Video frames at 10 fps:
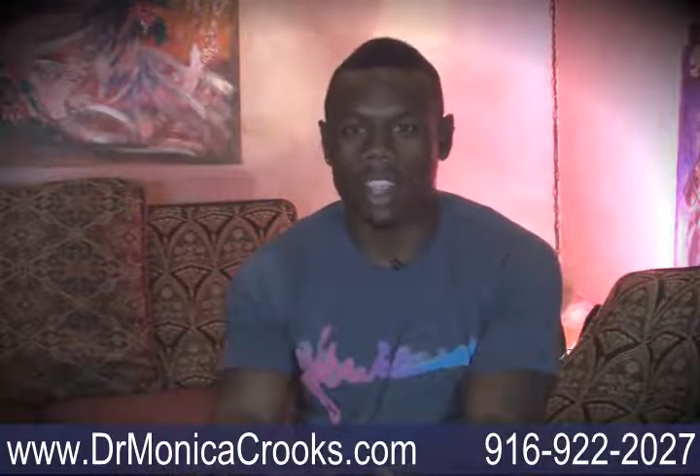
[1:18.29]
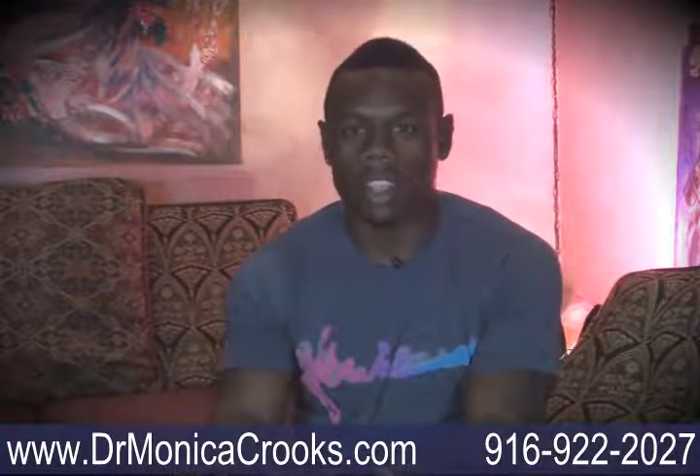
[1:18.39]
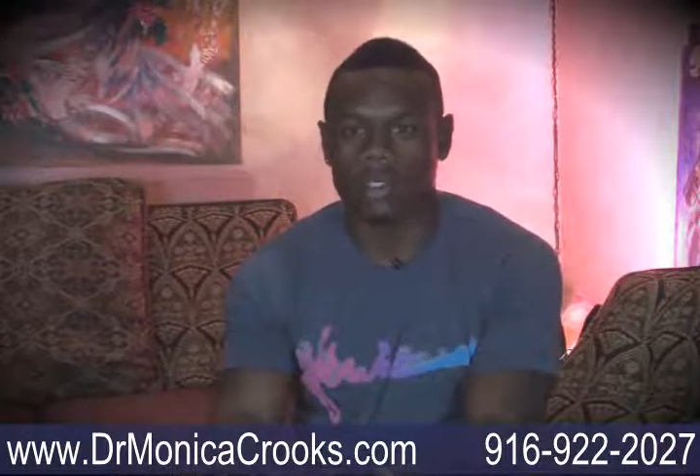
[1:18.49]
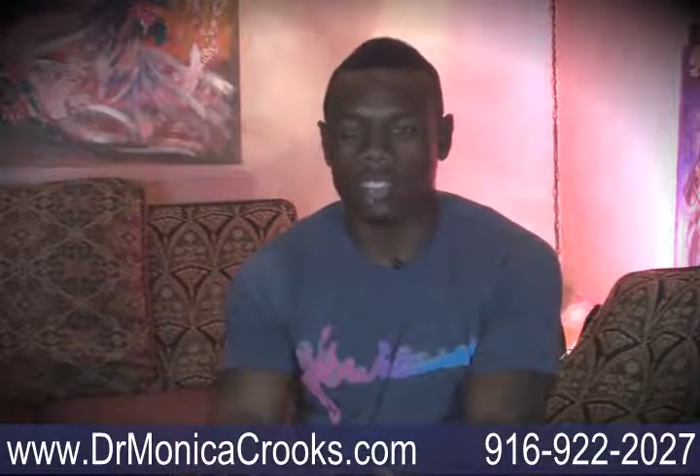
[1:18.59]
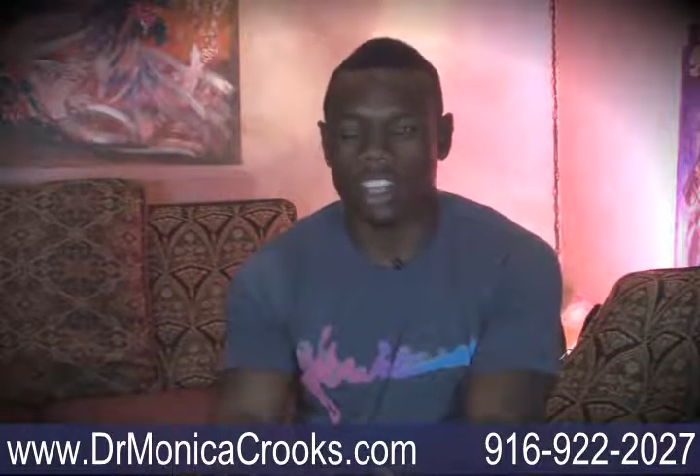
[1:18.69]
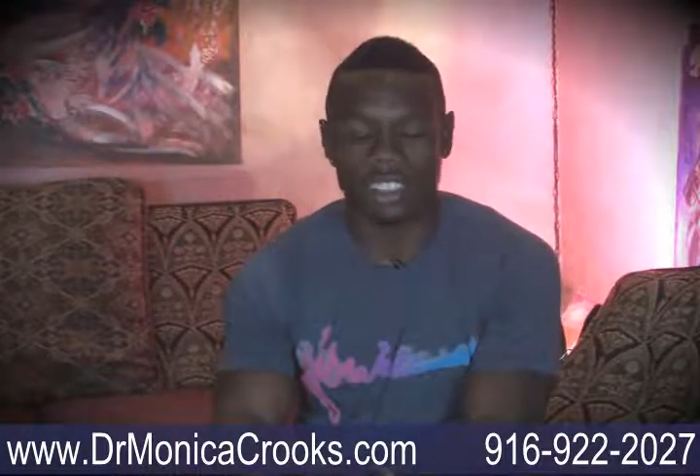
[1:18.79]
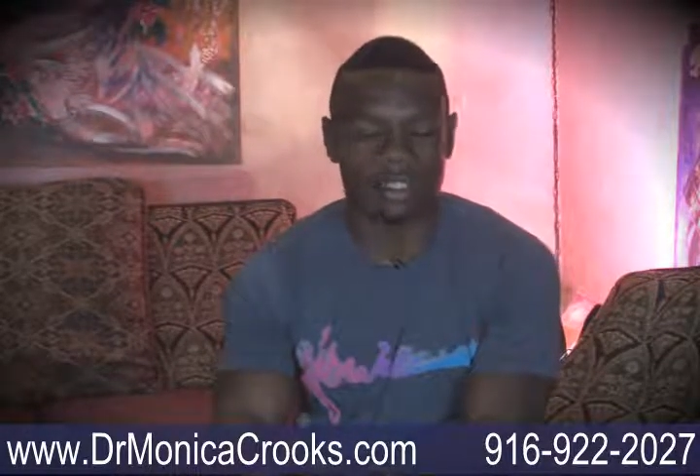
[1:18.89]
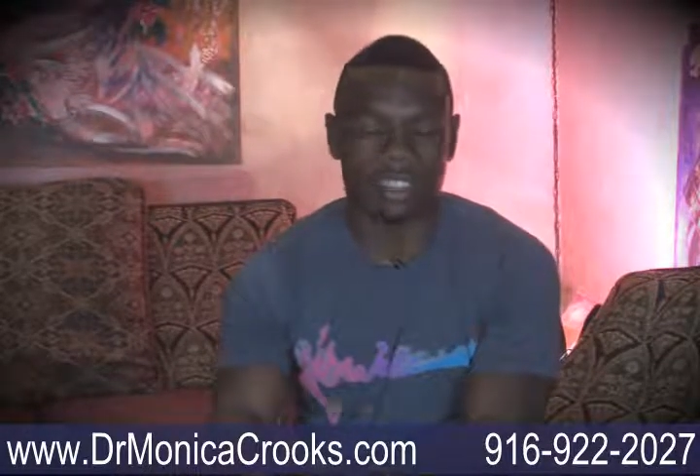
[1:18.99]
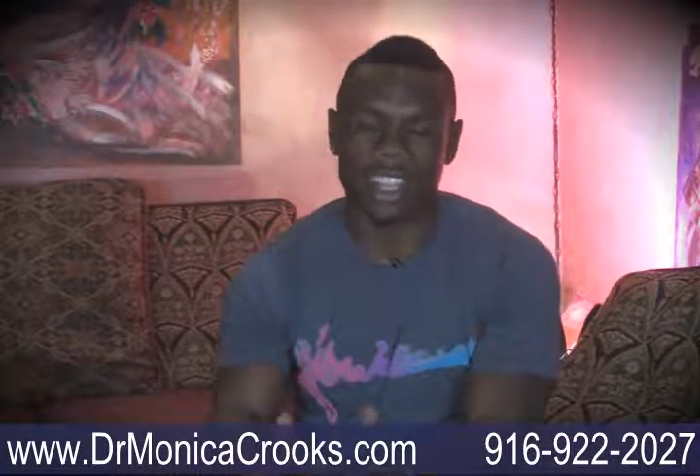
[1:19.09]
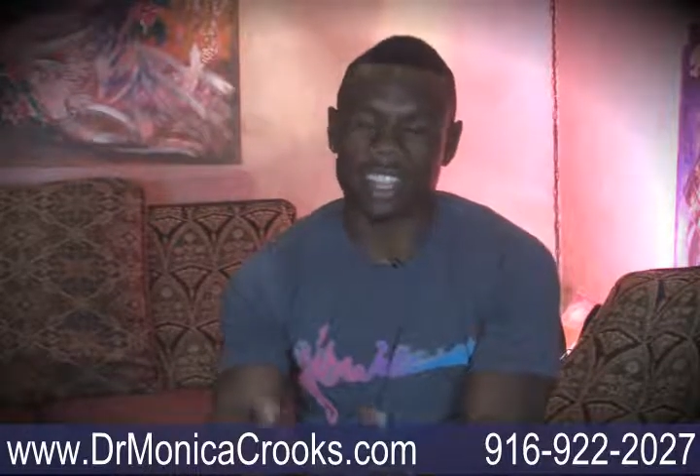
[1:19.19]
and really
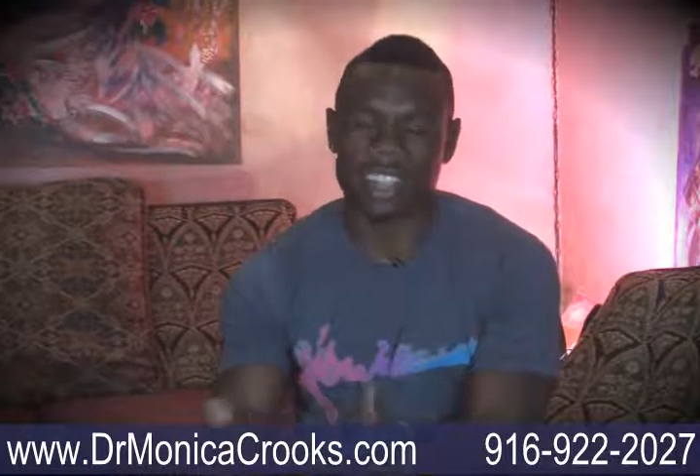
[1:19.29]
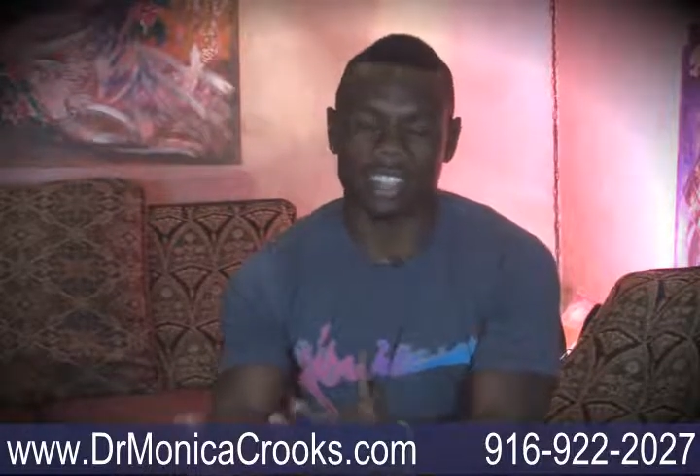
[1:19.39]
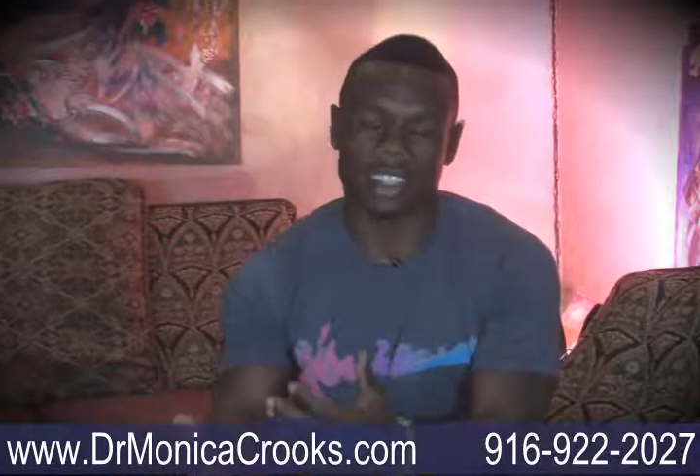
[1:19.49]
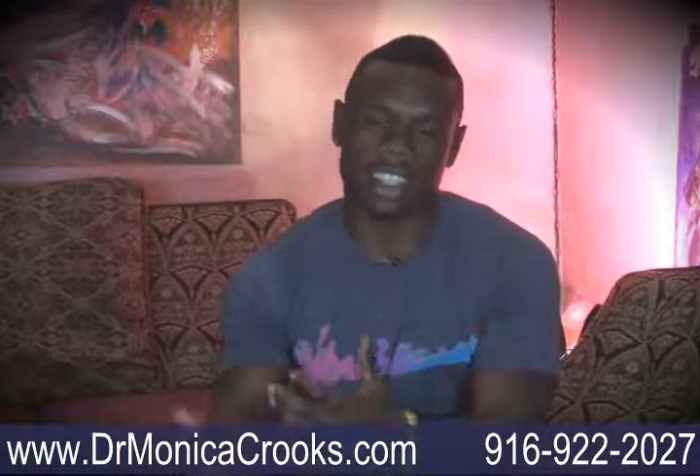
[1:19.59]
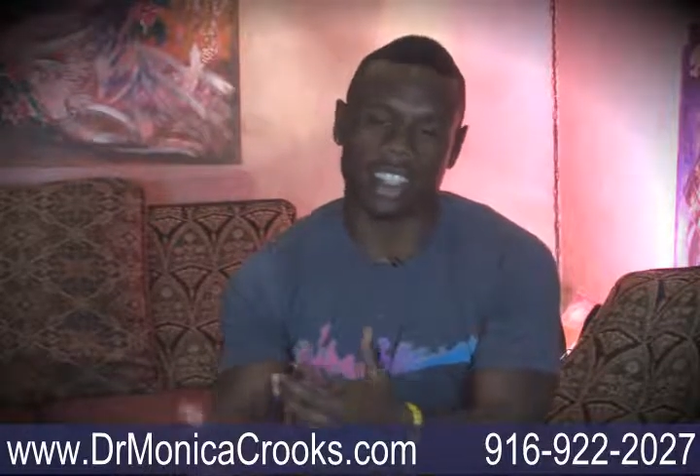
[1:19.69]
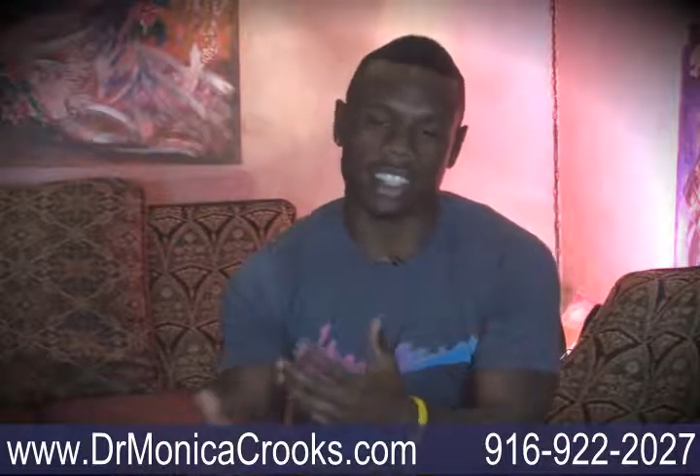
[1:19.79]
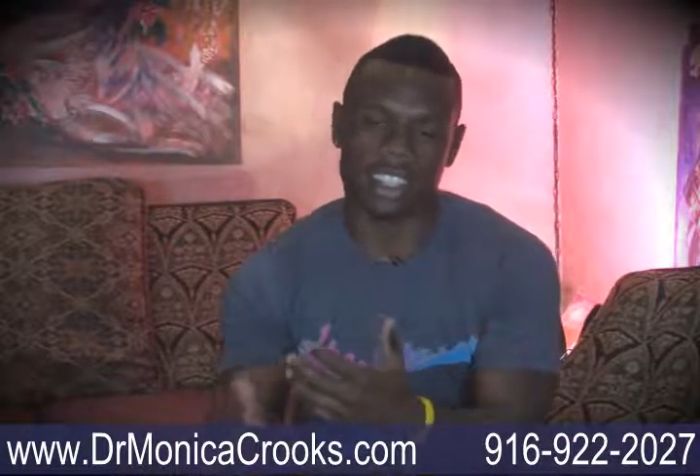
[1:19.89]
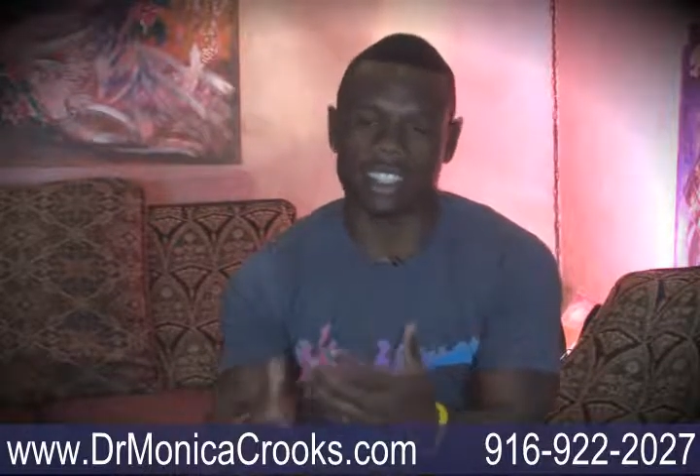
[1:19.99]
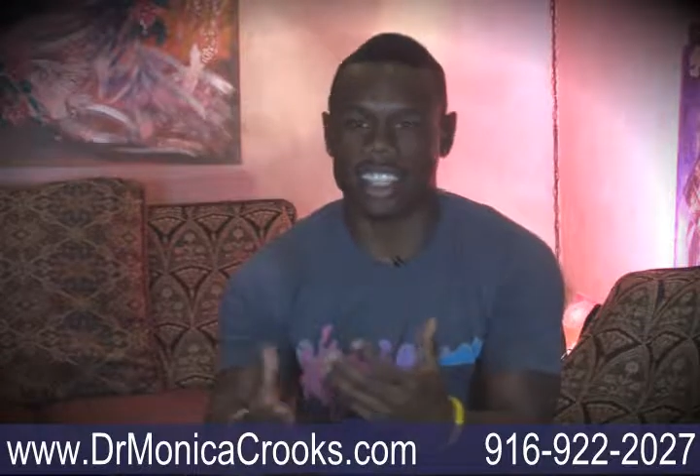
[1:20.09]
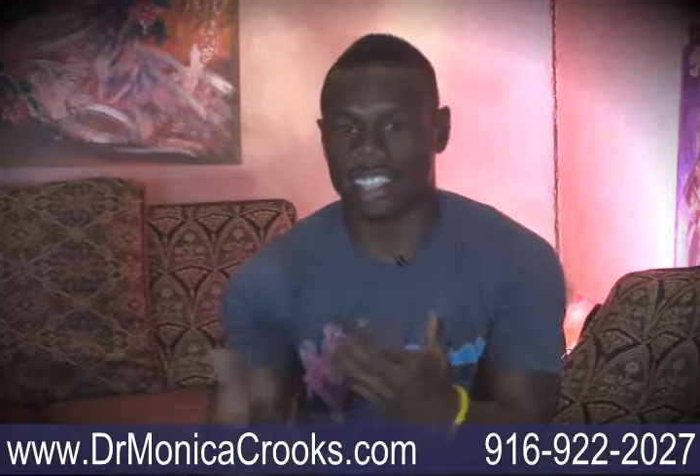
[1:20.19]
doesn't feel like uh,
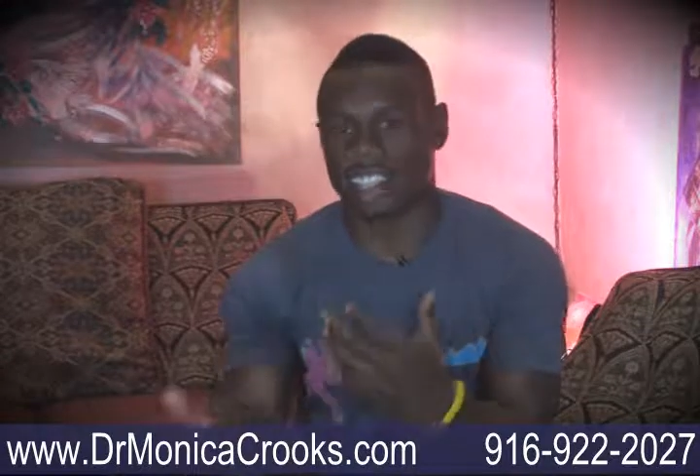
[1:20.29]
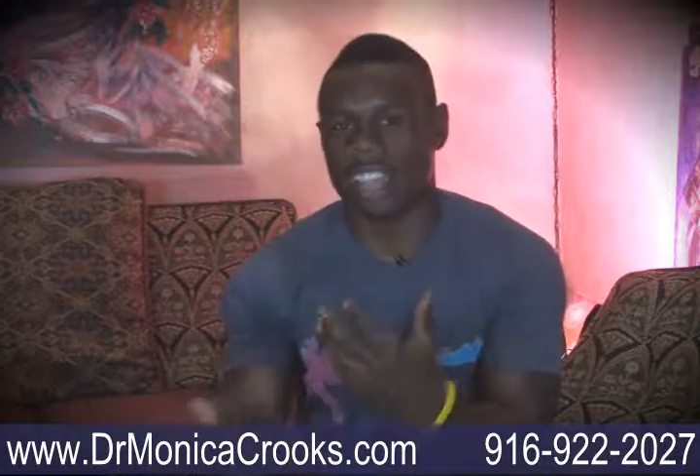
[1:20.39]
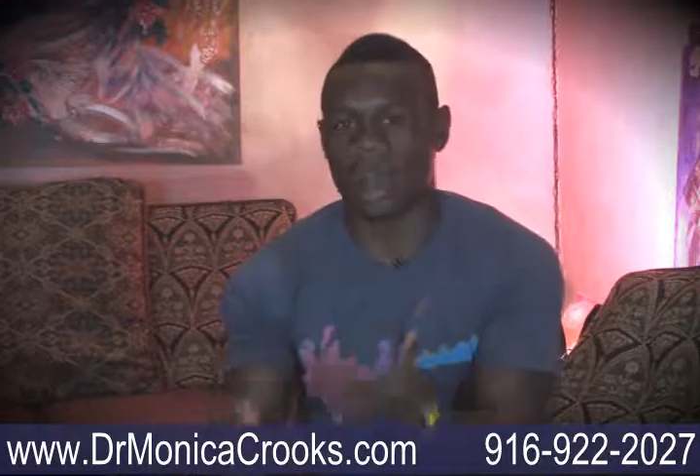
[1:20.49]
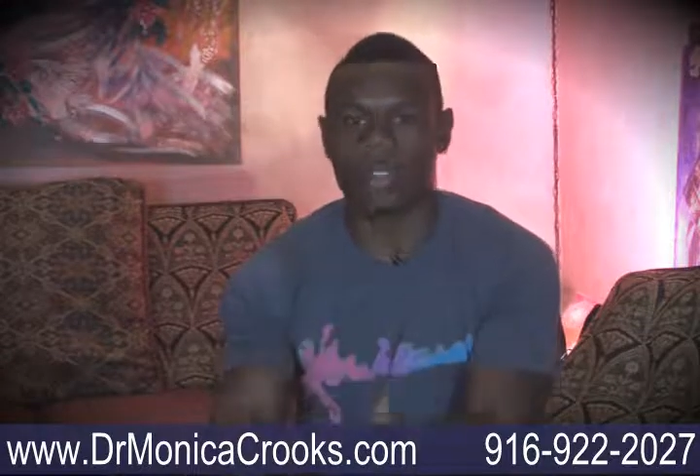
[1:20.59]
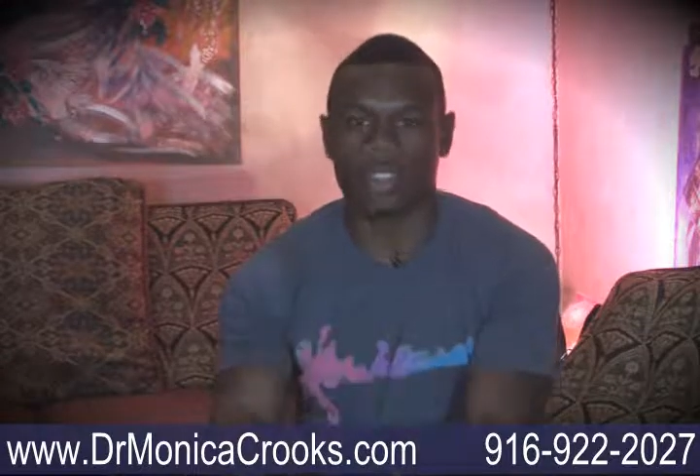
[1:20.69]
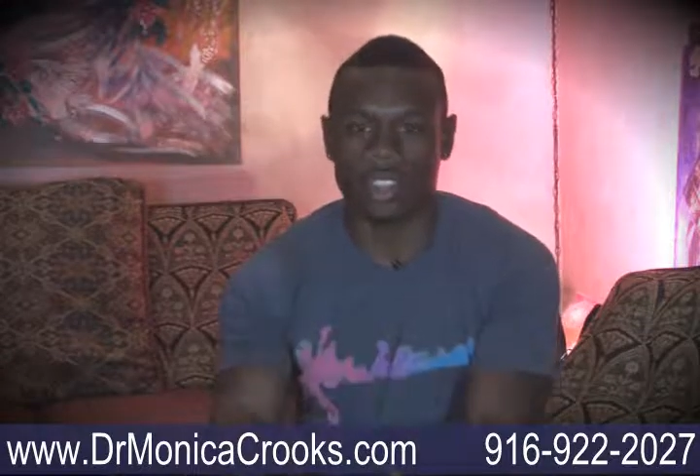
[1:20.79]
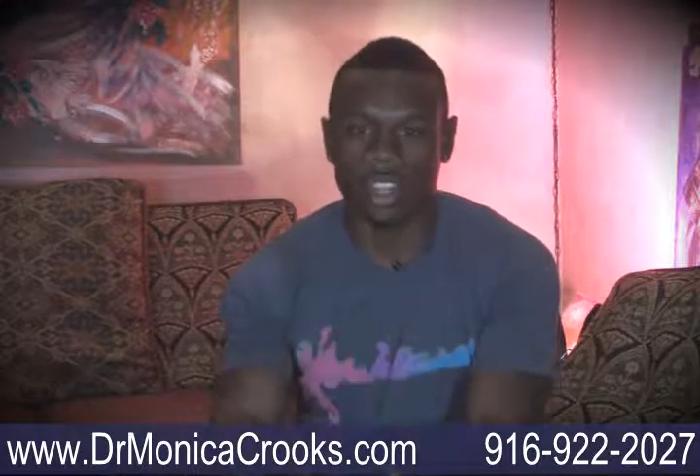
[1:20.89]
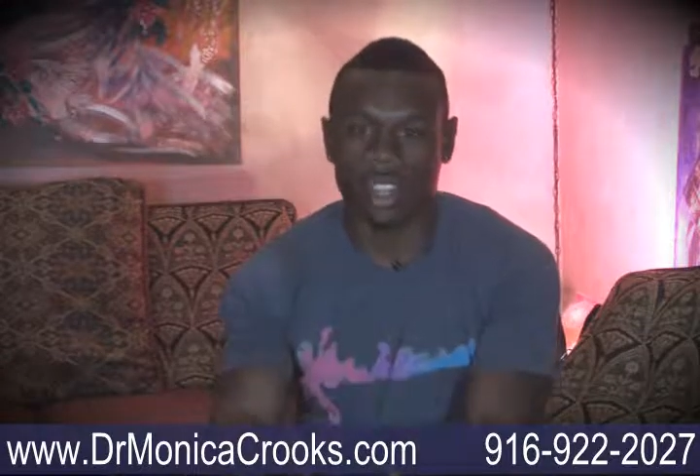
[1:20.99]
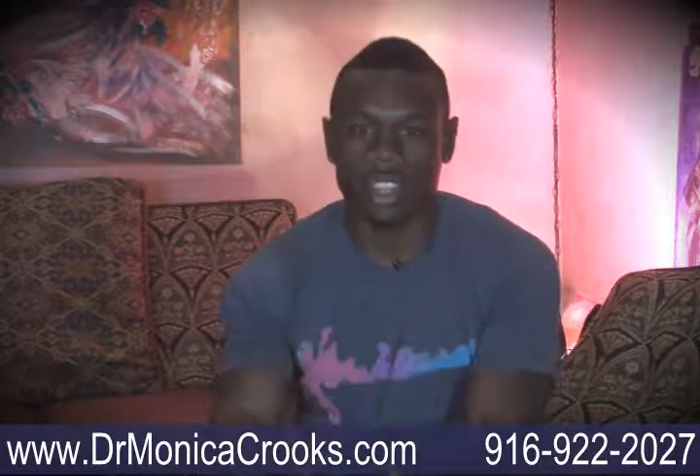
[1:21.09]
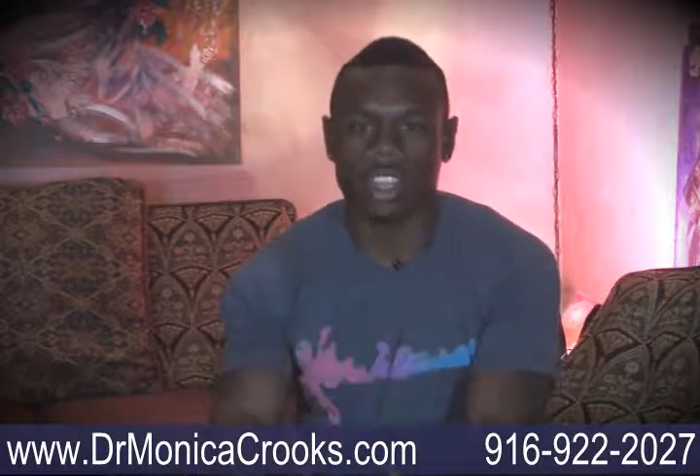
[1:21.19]
a dentist
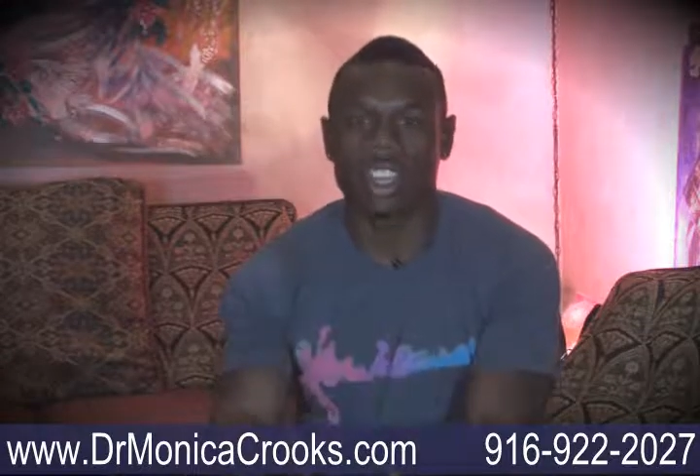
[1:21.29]
atmosphere.